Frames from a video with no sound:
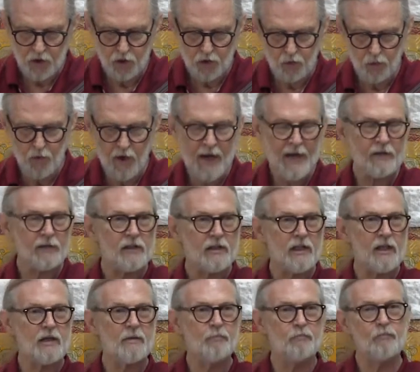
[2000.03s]
grant
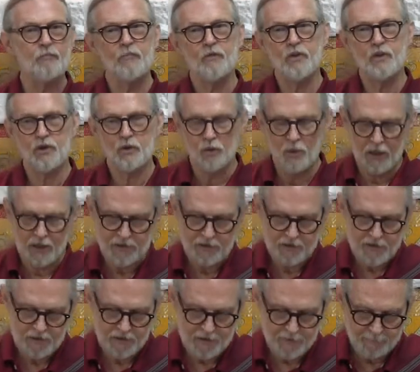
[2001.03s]
them to
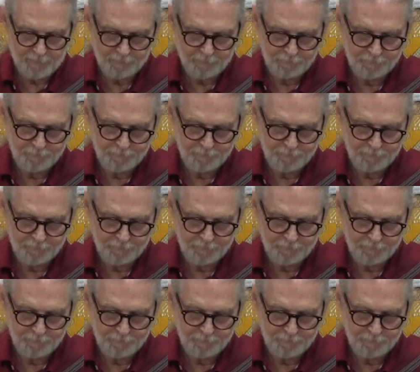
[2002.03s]
us.